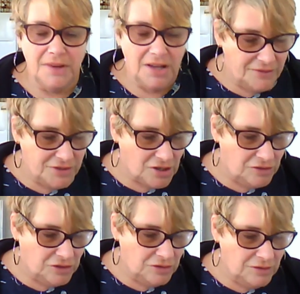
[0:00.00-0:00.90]
I've
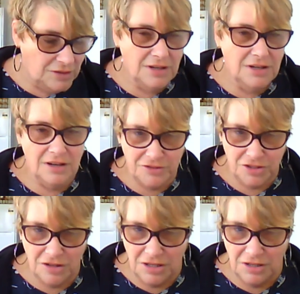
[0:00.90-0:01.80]
shown you. I've
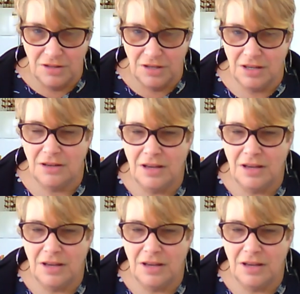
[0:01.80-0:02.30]
shown you the